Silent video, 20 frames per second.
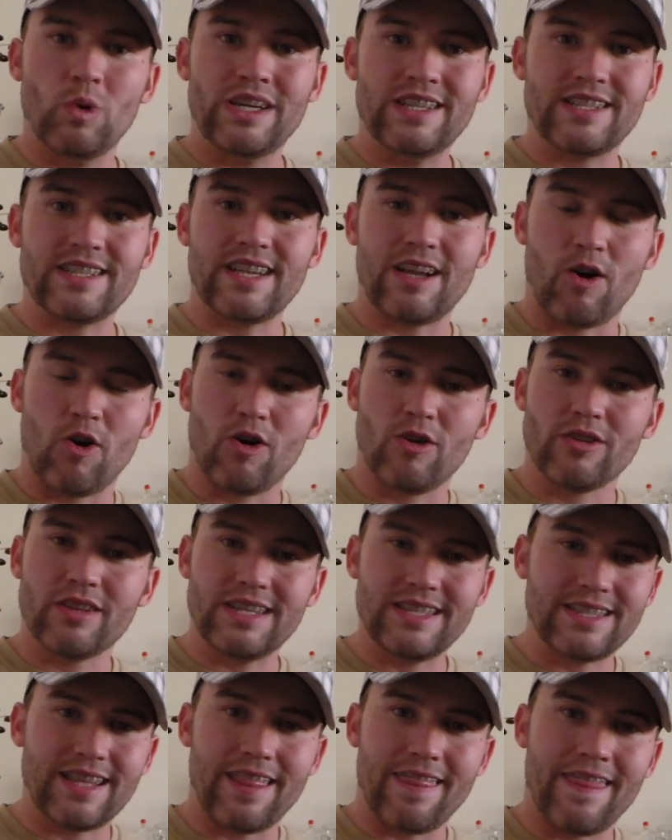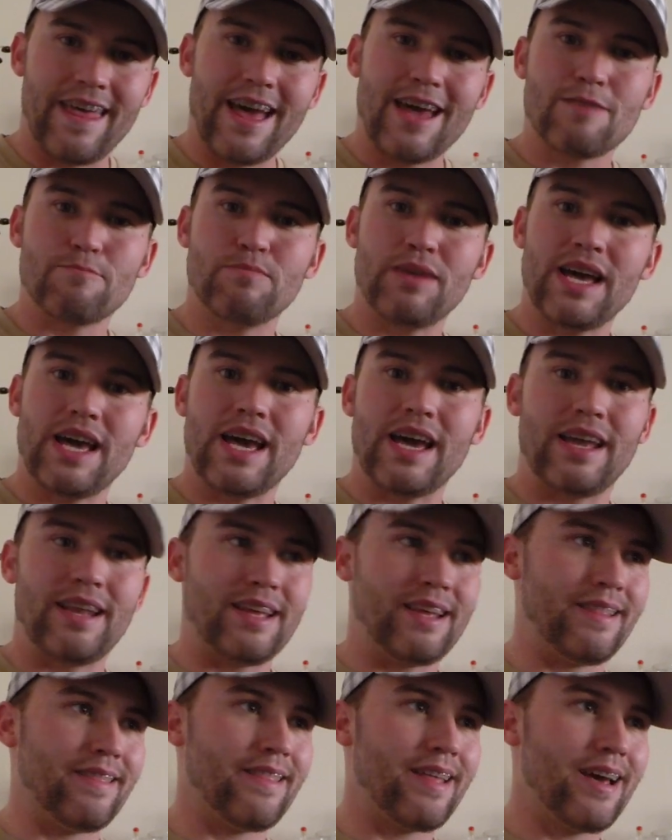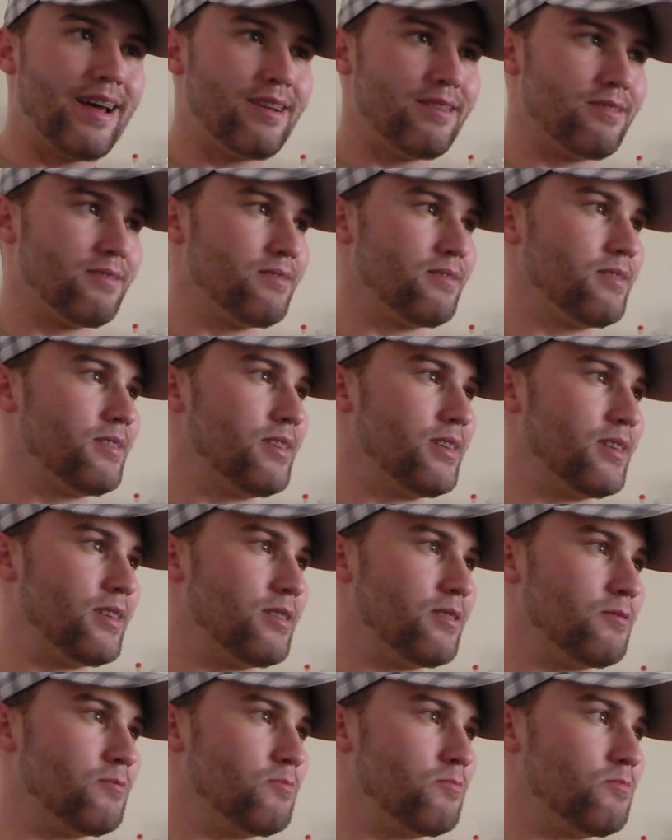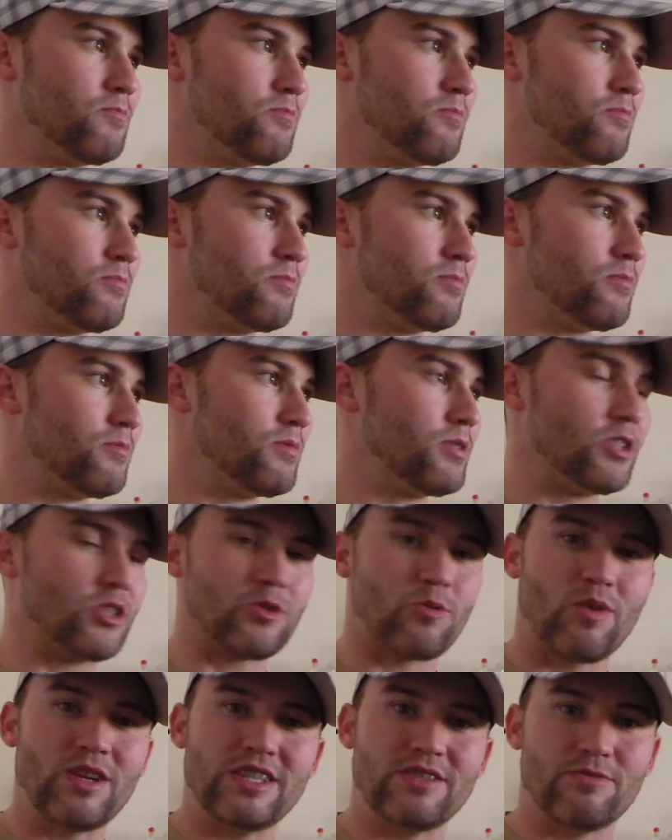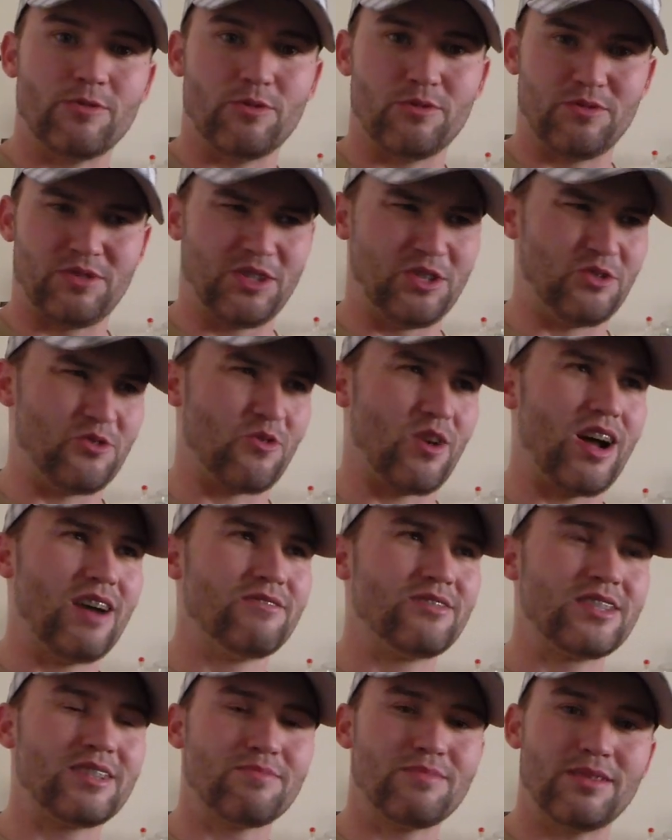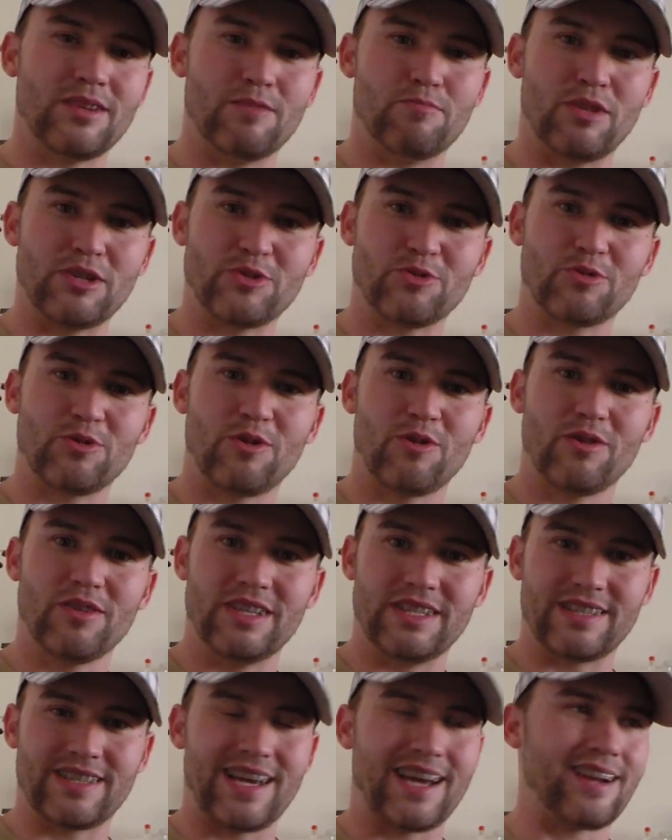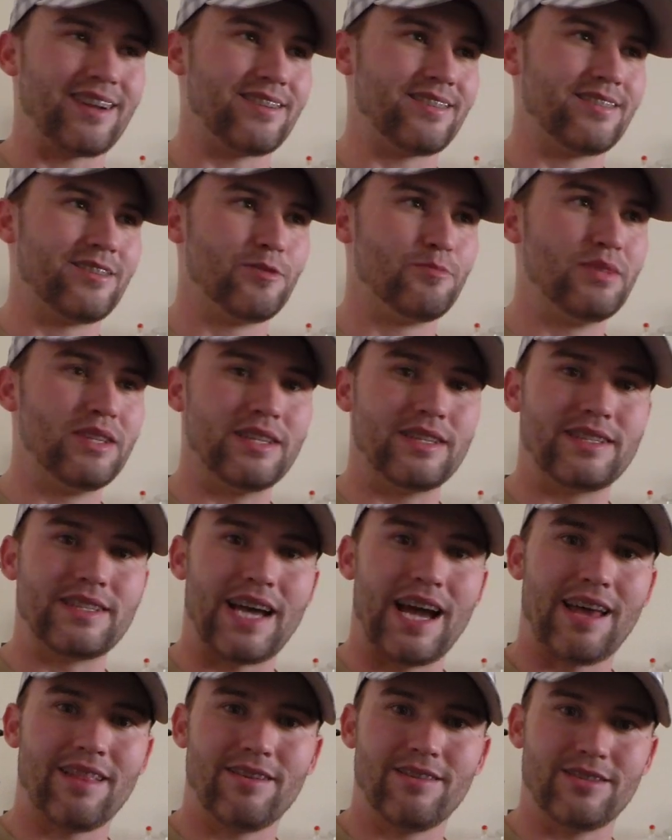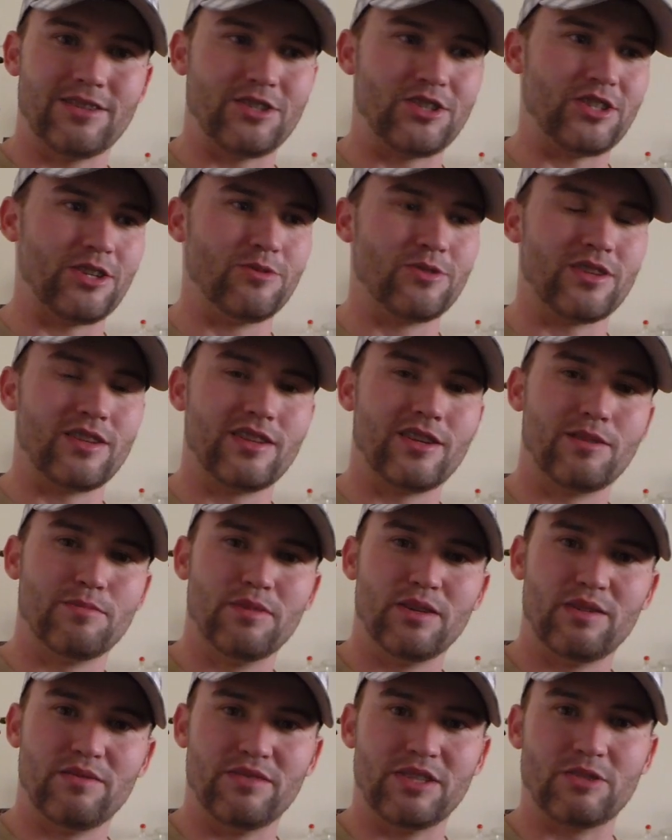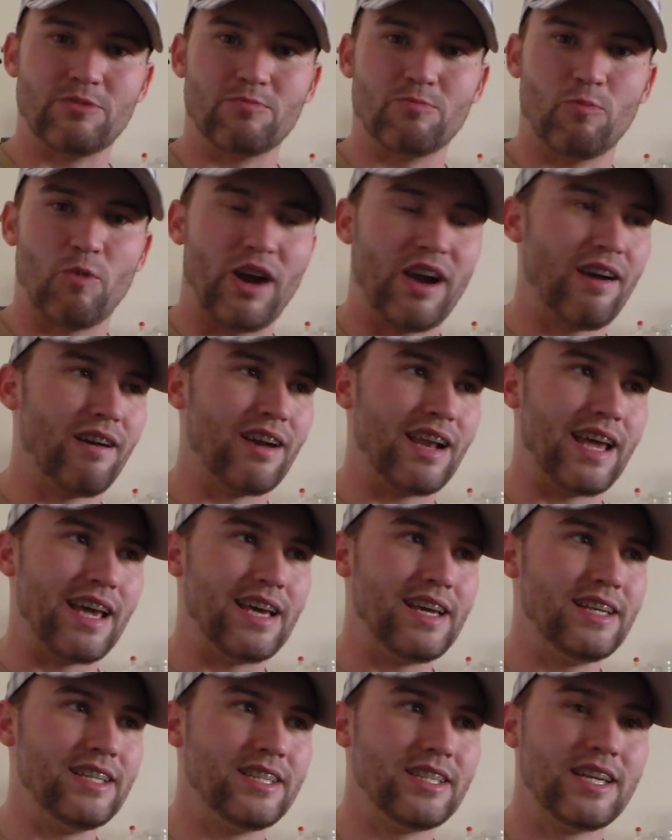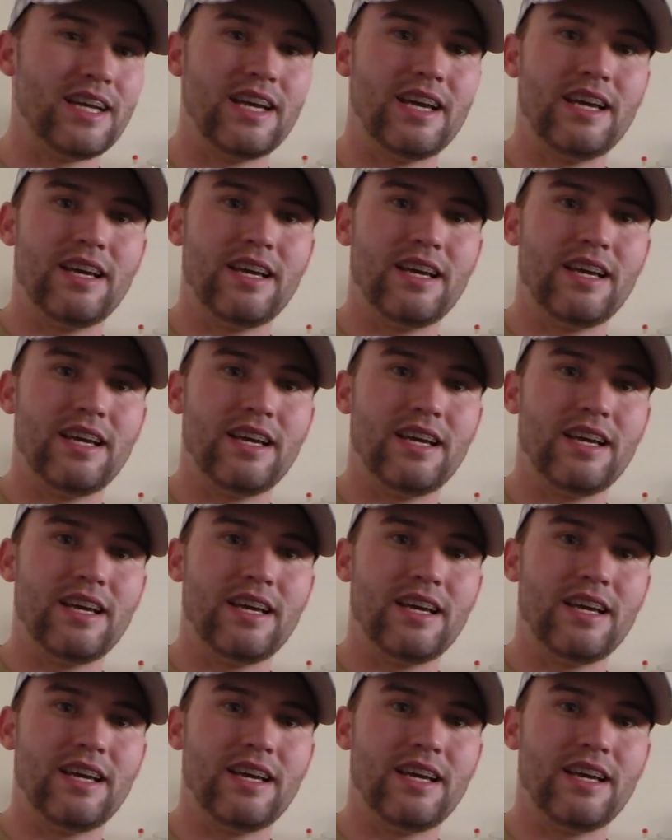Is it that bad and that disgraceful to drive a muscle car that's got a little bit of tattered and shows a little bit of its wear and age?